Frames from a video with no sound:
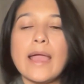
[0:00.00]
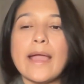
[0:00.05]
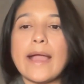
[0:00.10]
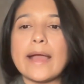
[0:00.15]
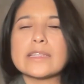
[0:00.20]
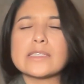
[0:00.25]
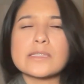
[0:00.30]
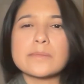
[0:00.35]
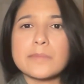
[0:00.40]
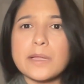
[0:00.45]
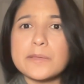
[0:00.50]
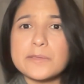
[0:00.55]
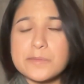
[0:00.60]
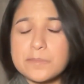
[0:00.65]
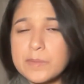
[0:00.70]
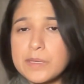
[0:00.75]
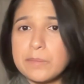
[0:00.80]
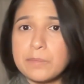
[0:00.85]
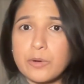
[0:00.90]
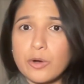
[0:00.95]
And sometimes
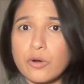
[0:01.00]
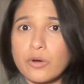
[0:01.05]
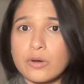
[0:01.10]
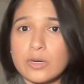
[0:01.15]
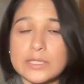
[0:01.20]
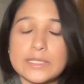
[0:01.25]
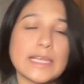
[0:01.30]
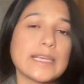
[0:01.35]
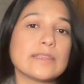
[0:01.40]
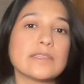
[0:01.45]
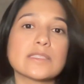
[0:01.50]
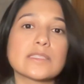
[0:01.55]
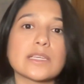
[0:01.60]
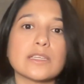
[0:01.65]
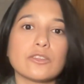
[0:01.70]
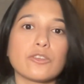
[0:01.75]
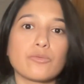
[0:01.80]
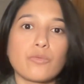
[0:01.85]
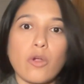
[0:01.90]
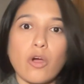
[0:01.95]
people take this
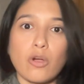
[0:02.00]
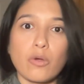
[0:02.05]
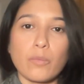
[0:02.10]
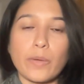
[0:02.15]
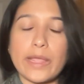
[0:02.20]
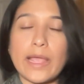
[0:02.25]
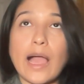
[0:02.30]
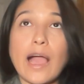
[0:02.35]
in the wrong way.